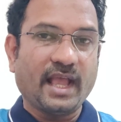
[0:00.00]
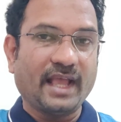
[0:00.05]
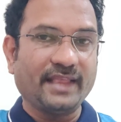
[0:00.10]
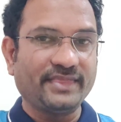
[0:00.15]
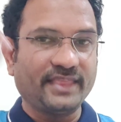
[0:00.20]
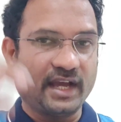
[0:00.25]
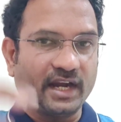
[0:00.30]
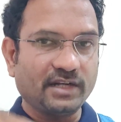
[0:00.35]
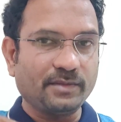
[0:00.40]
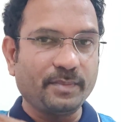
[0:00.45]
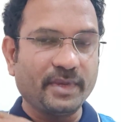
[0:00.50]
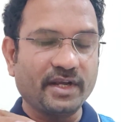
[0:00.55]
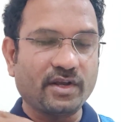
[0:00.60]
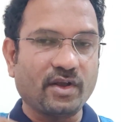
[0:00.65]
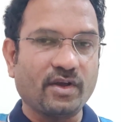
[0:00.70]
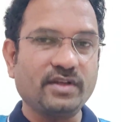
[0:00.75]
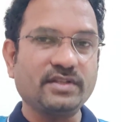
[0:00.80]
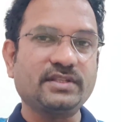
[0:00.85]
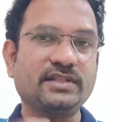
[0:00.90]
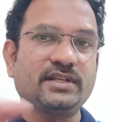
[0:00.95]
and that may
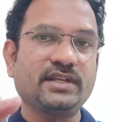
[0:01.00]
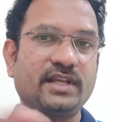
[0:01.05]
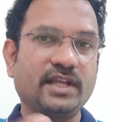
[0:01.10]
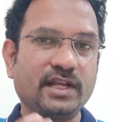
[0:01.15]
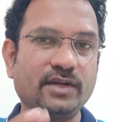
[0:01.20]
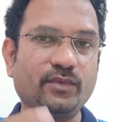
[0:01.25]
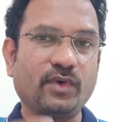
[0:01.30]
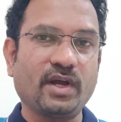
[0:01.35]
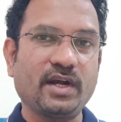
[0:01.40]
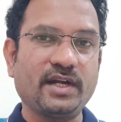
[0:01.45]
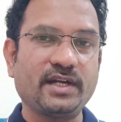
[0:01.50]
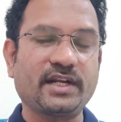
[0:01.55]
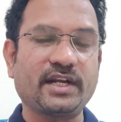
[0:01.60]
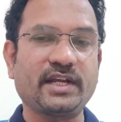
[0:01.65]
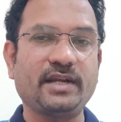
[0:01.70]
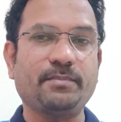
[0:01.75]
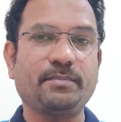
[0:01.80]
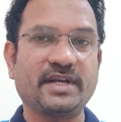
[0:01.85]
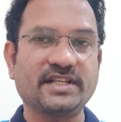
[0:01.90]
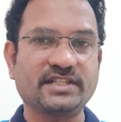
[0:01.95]
cause
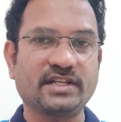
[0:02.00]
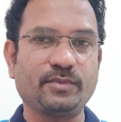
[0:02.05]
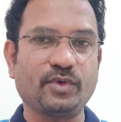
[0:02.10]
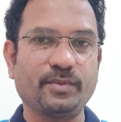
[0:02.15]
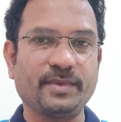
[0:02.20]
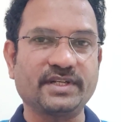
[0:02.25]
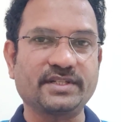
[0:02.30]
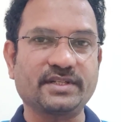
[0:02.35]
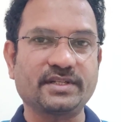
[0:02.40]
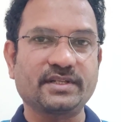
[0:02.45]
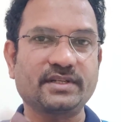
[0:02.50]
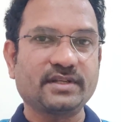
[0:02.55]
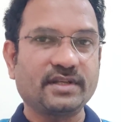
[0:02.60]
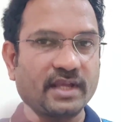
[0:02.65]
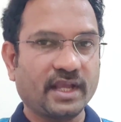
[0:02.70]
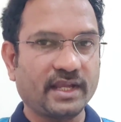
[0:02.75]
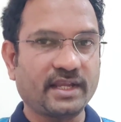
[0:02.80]
involuntary muscle movements.